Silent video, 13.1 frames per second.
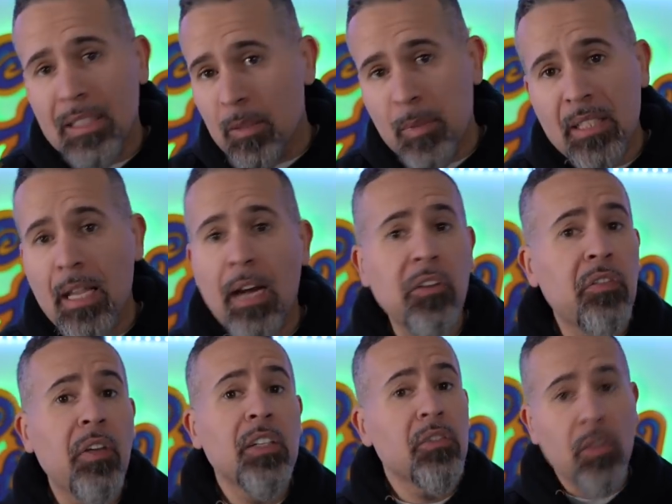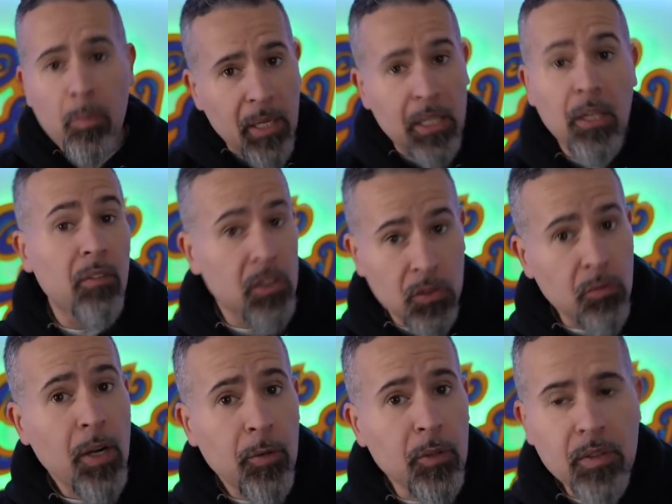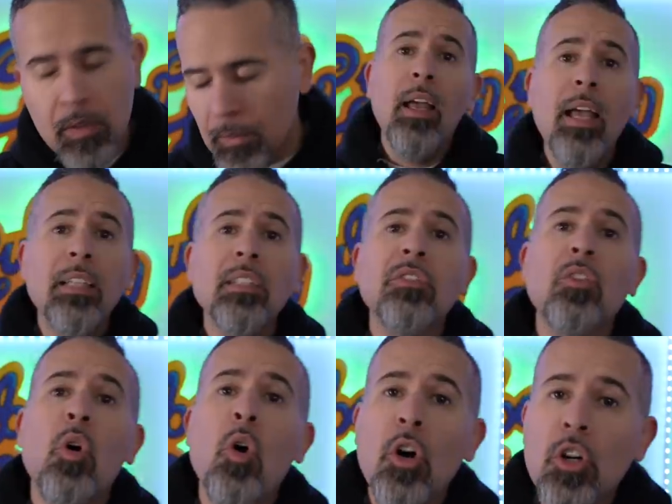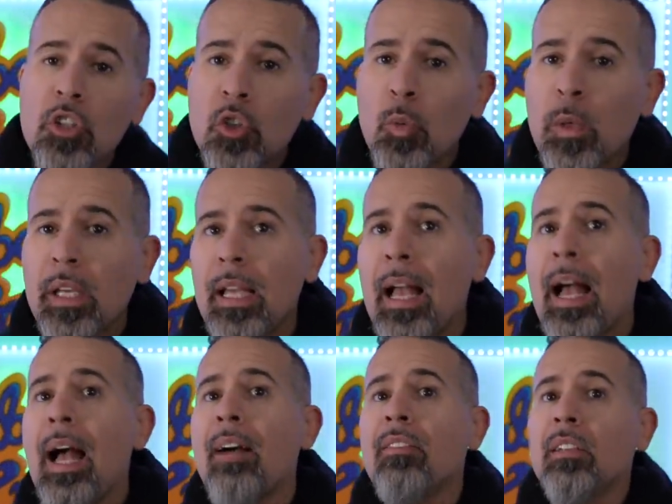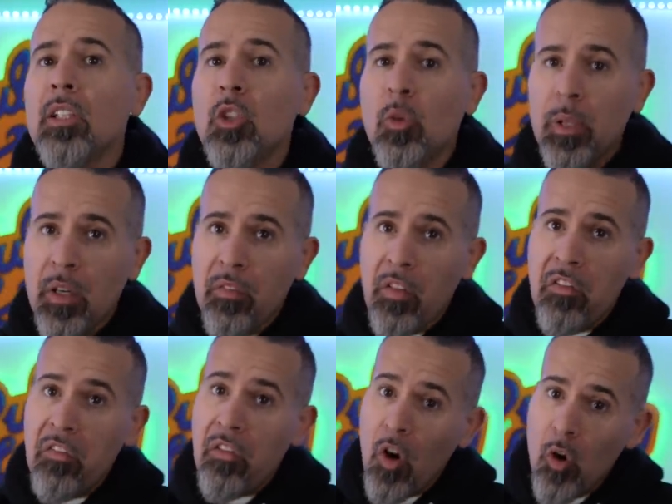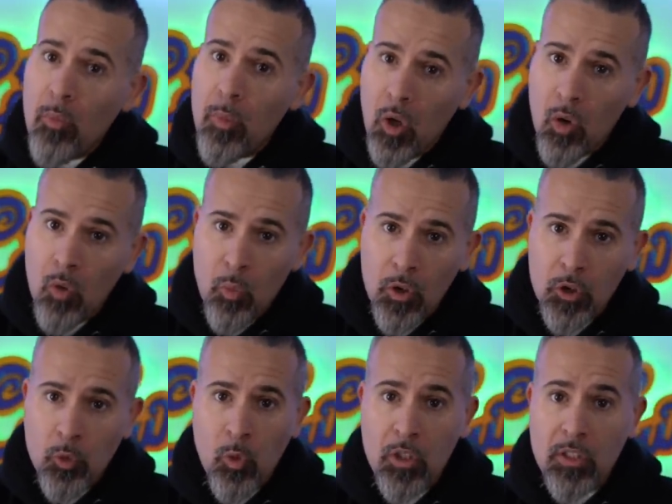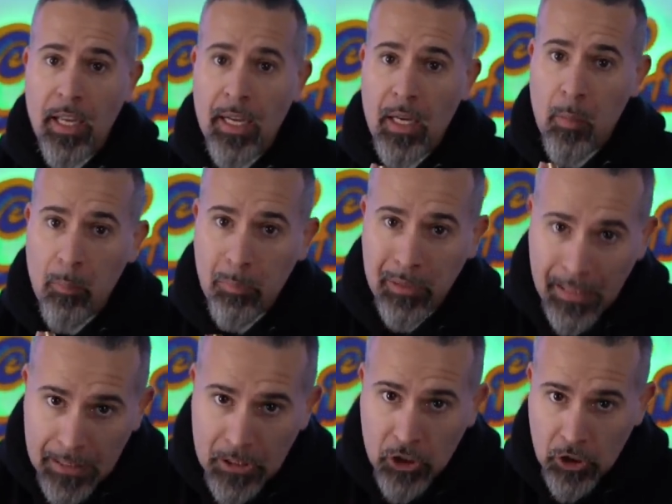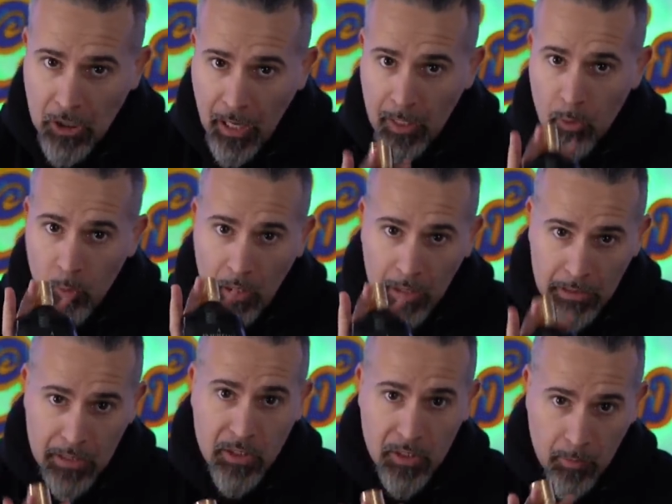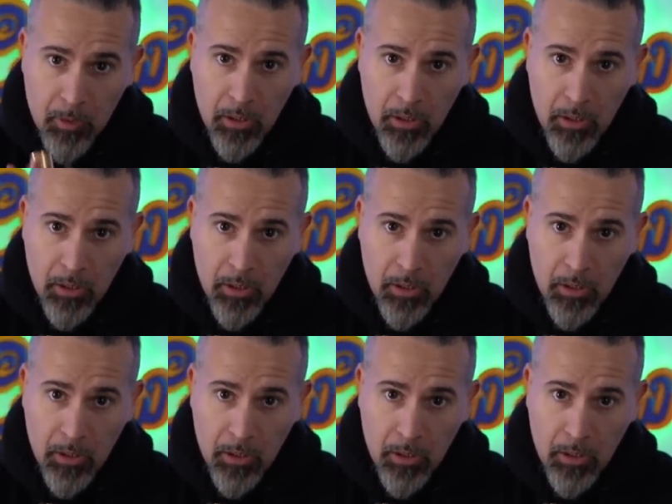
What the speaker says: had to be sacrificed for the making of this fragrance. And of course, we have a little bit of a FOMO, which was a complete shock Elysium